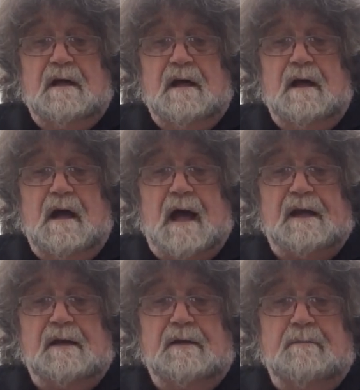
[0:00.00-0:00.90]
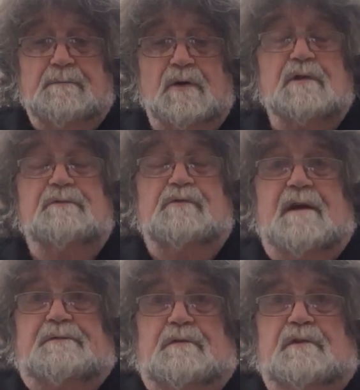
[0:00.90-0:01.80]
and book of
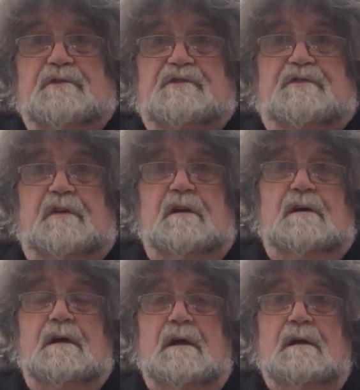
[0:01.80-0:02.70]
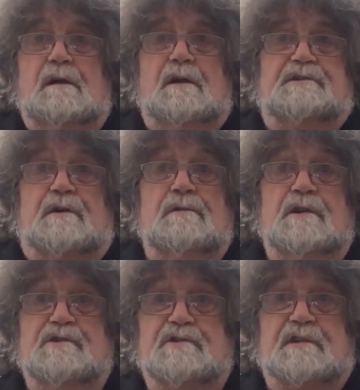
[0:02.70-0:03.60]
reference for not
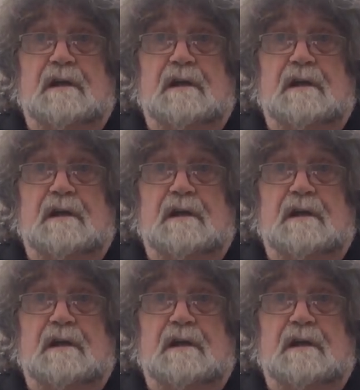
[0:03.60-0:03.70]
only just